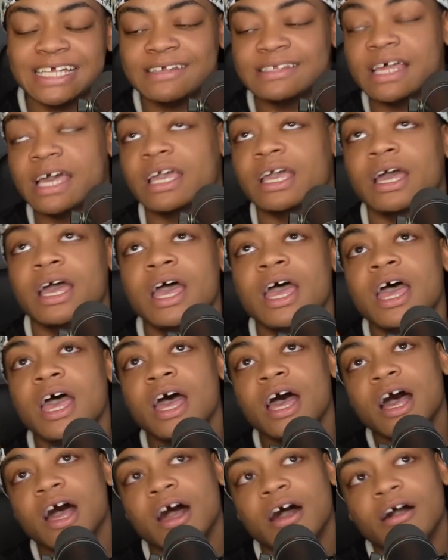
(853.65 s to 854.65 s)
I was like,
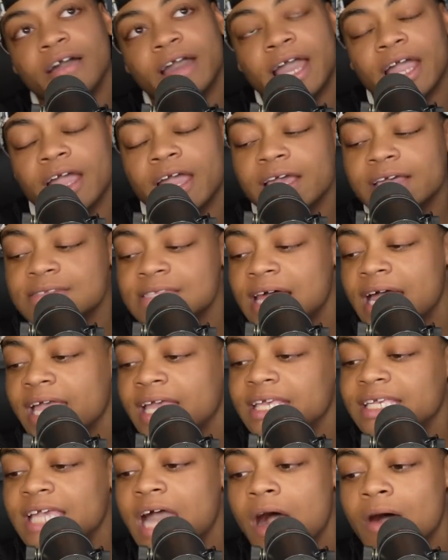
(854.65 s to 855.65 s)
okay, it's
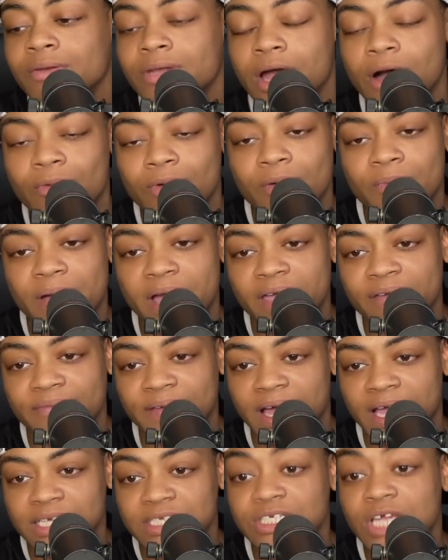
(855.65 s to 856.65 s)
like y'all don't want my
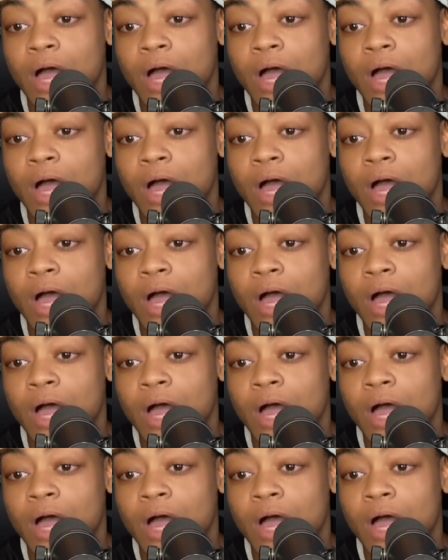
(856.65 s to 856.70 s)
advice.